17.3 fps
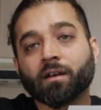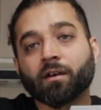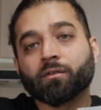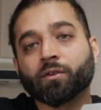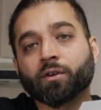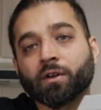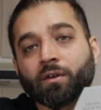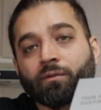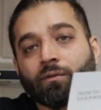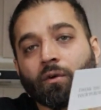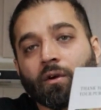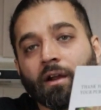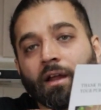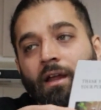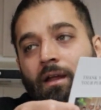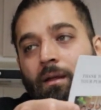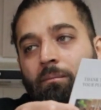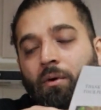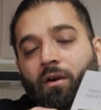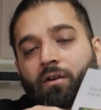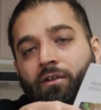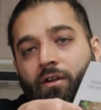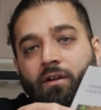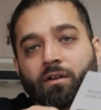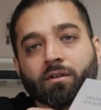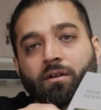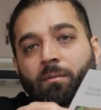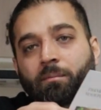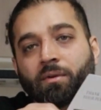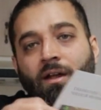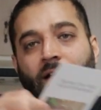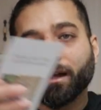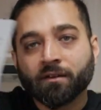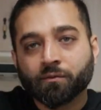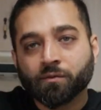I was looking for a particular
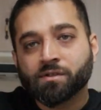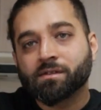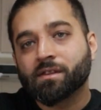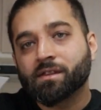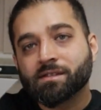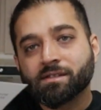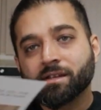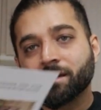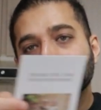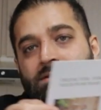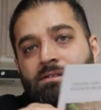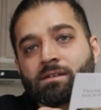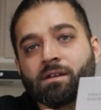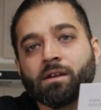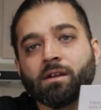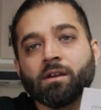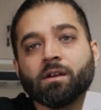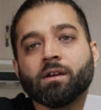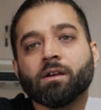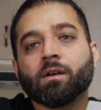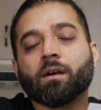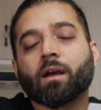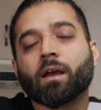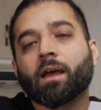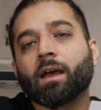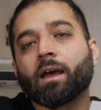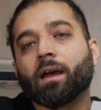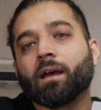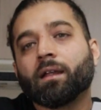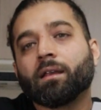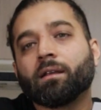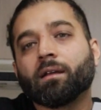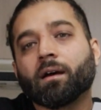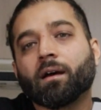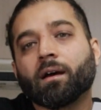appliance, which this is,
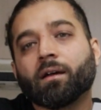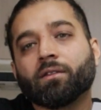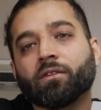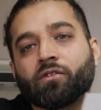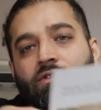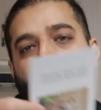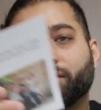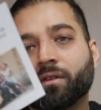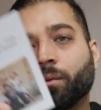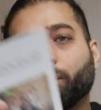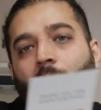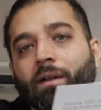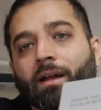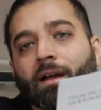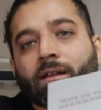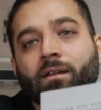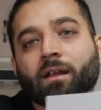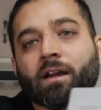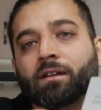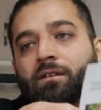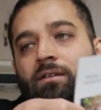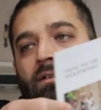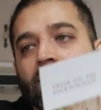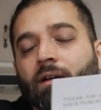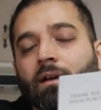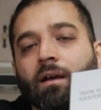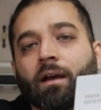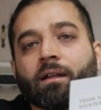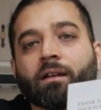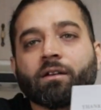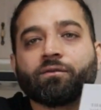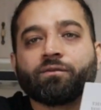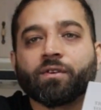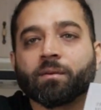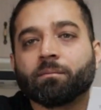and this is the one I liked, and
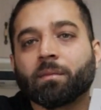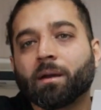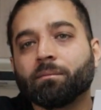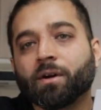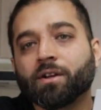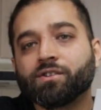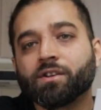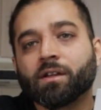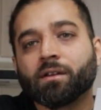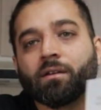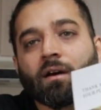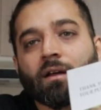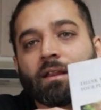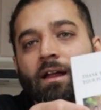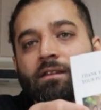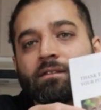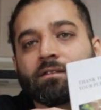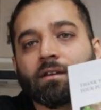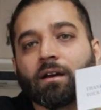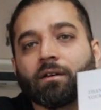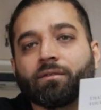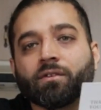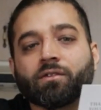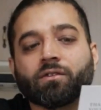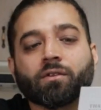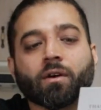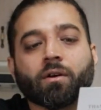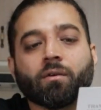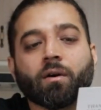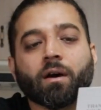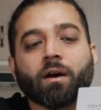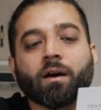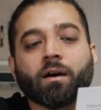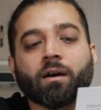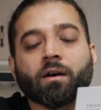it fit my budget and all that stuff. So
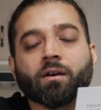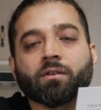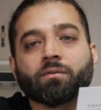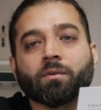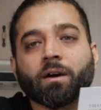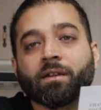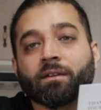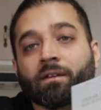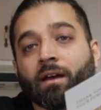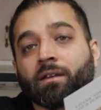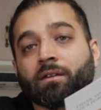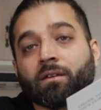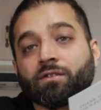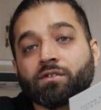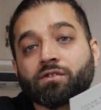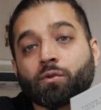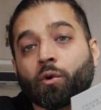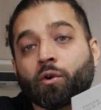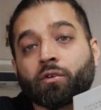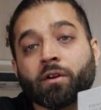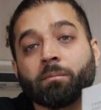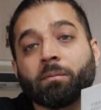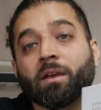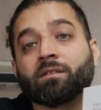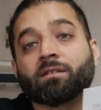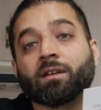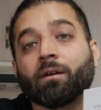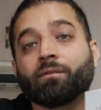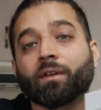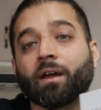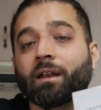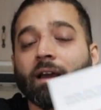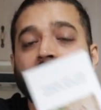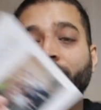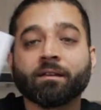so I just had to just order it based off
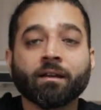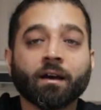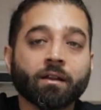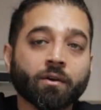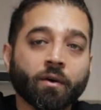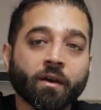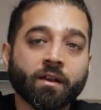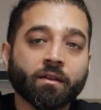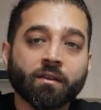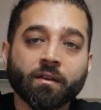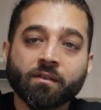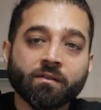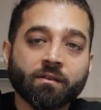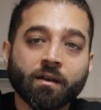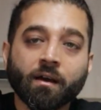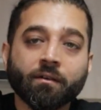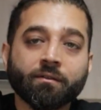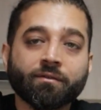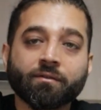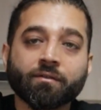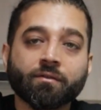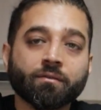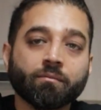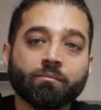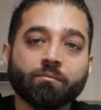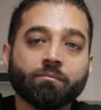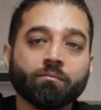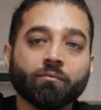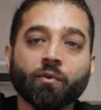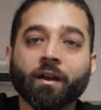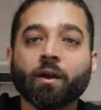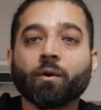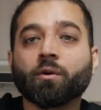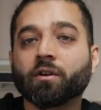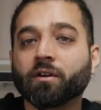that. I did not know any of this stuff
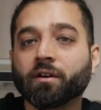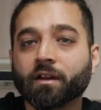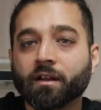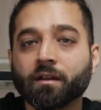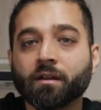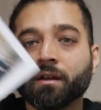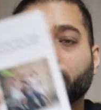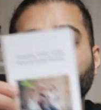when I ordered it.